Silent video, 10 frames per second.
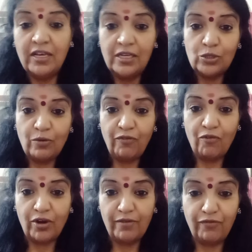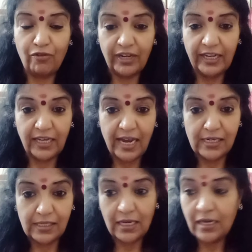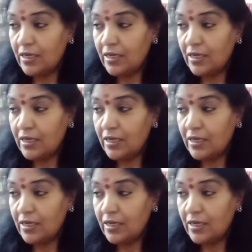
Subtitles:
So 4 and 4 get cancelled.